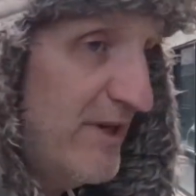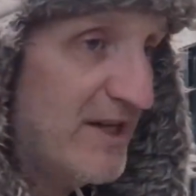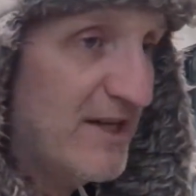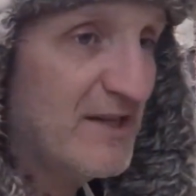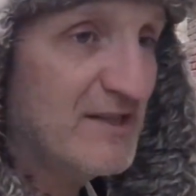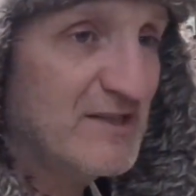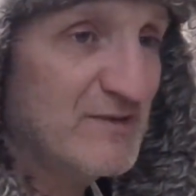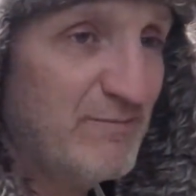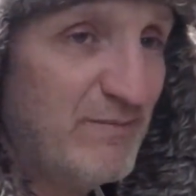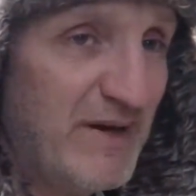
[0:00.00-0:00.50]

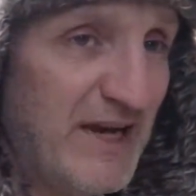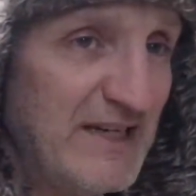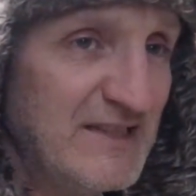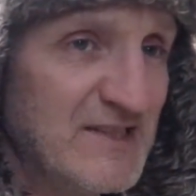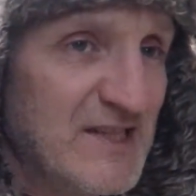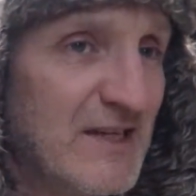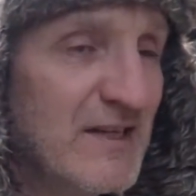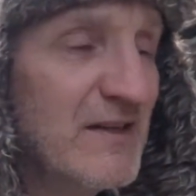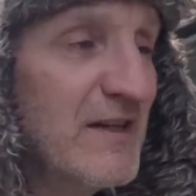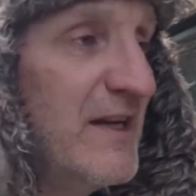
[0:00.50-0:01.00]
because
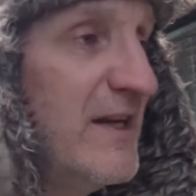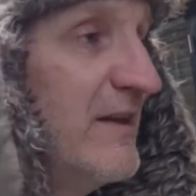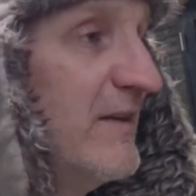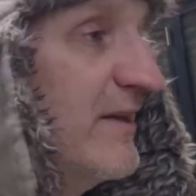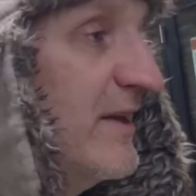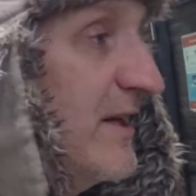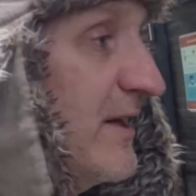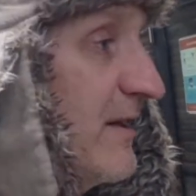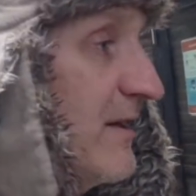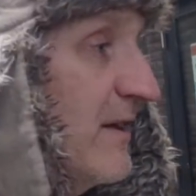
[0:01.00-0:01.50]
basically
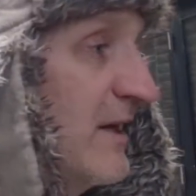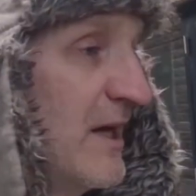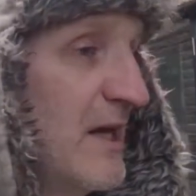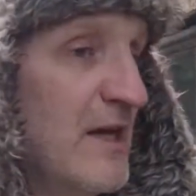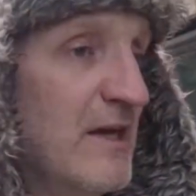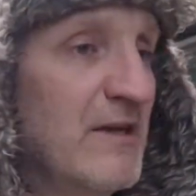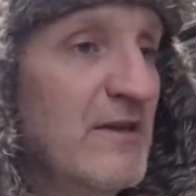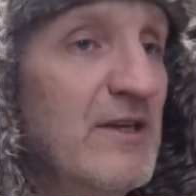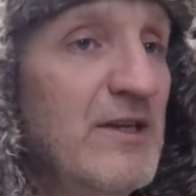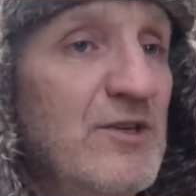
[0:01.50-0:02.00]

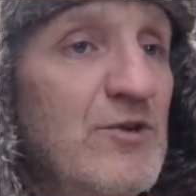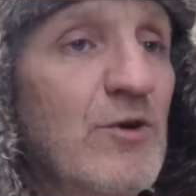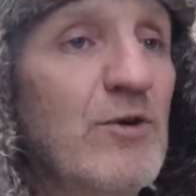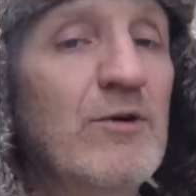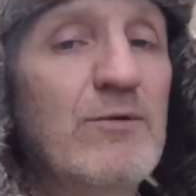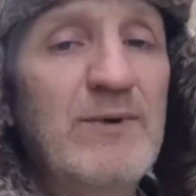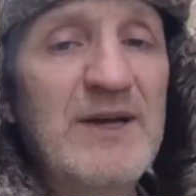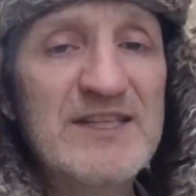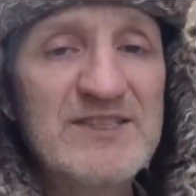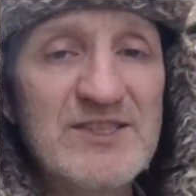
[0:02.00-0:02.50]
the
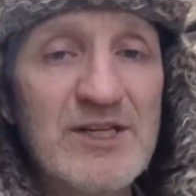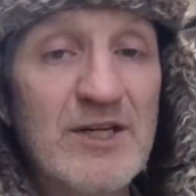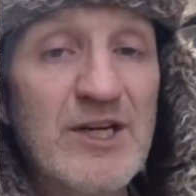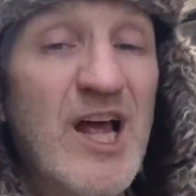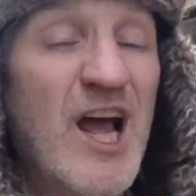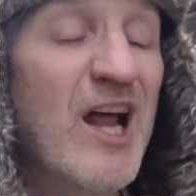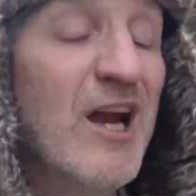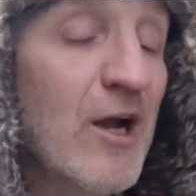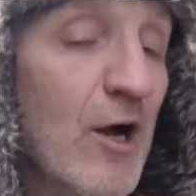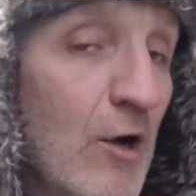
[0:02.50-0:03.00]
doorways are
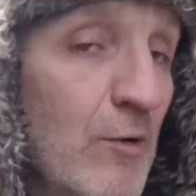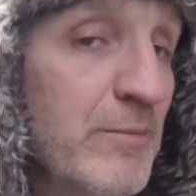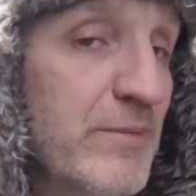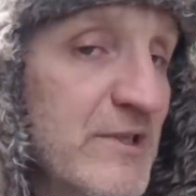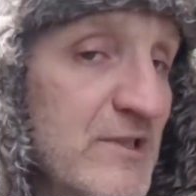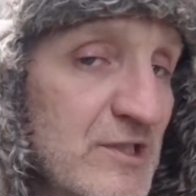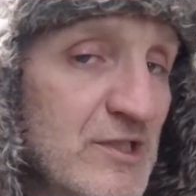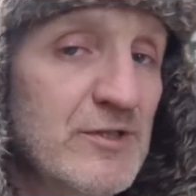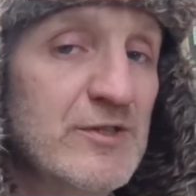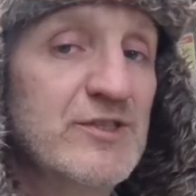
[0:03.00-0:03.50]
not
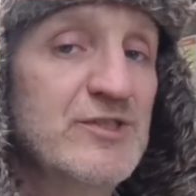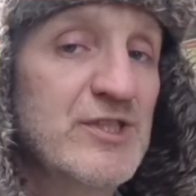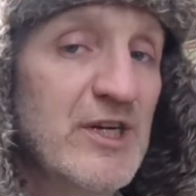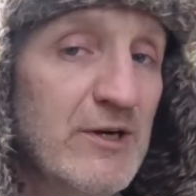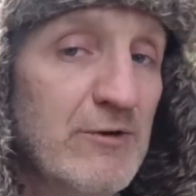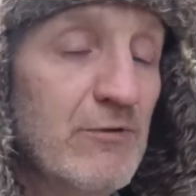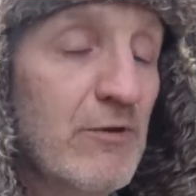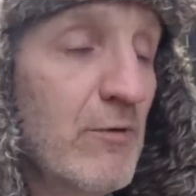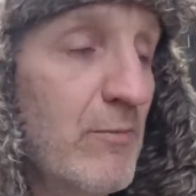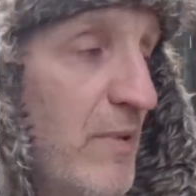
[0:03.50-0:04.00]
open to the
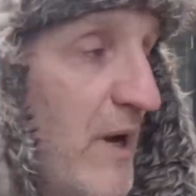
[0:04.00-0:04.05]
general